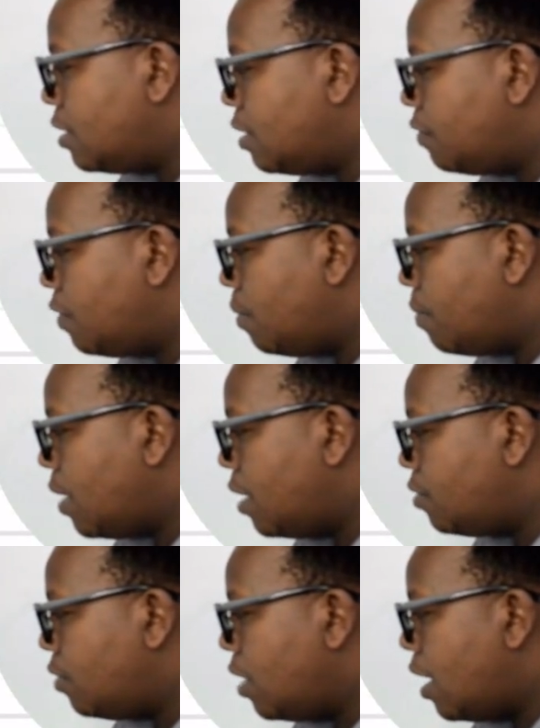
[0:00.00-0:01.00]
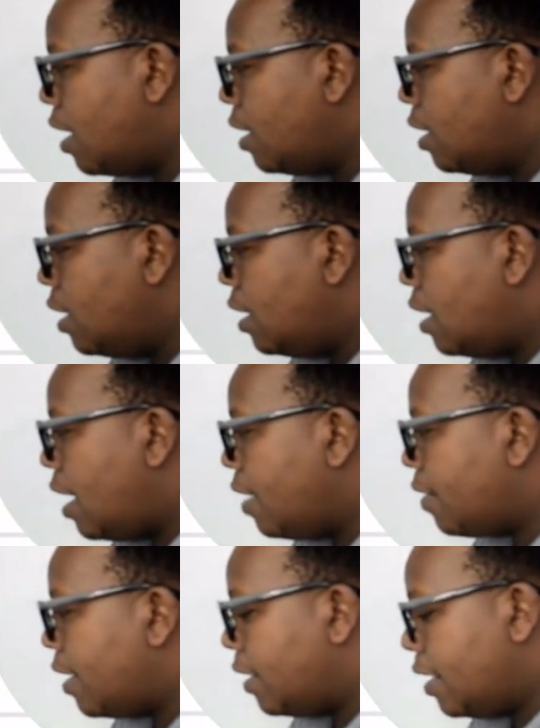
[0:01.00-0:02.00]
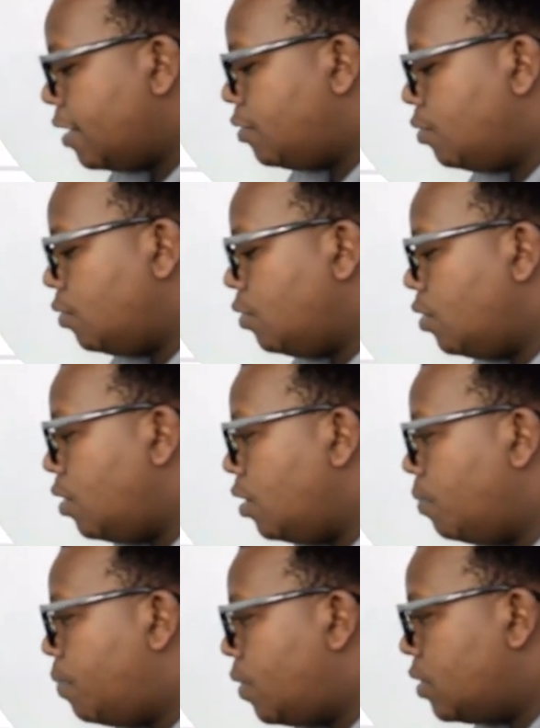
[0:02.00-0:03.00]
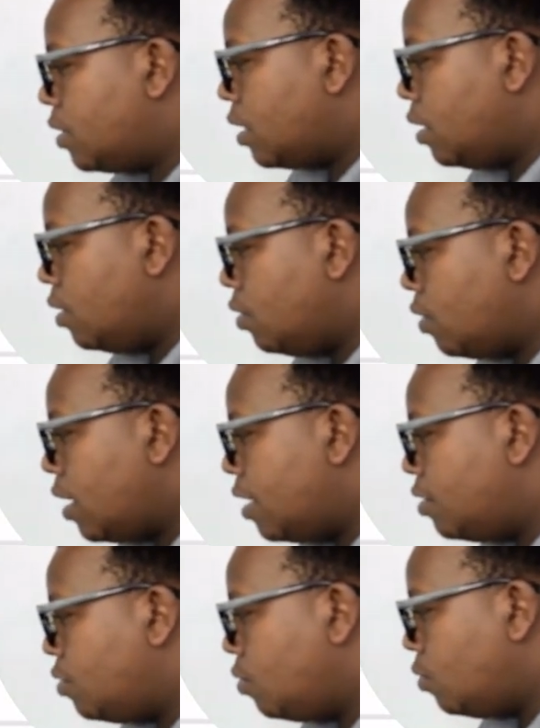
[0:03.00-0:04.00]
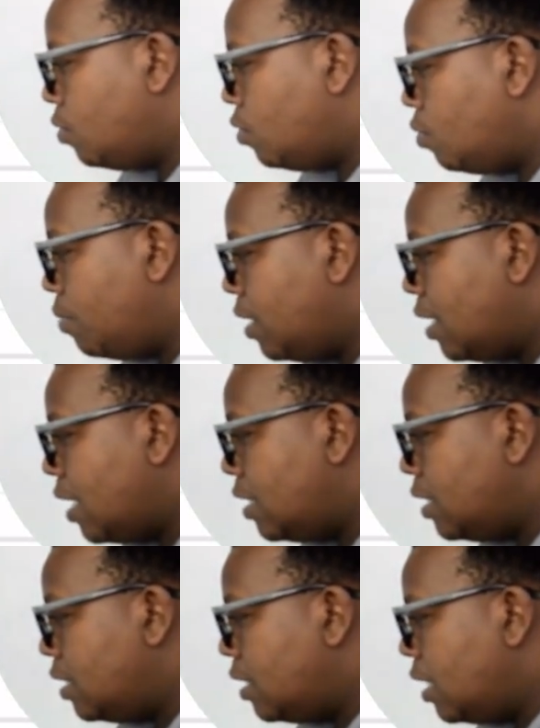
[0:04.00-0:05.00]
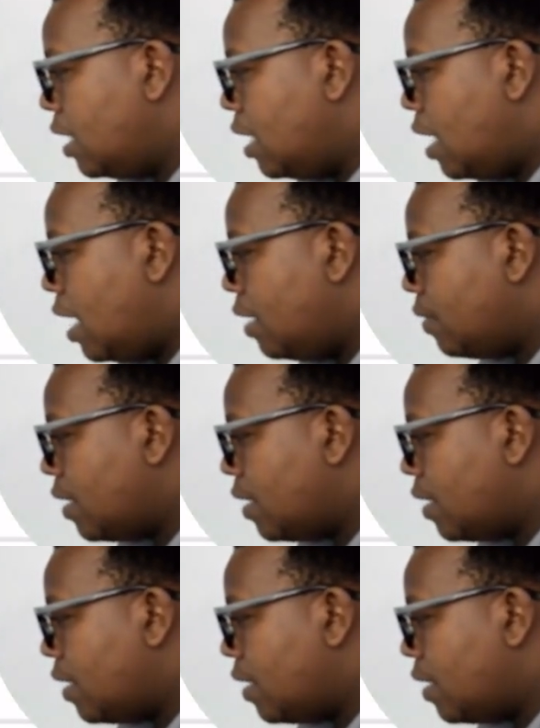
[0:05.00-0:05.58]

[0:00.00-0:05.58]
from there to there, you can get to you get to duplicate it, and you can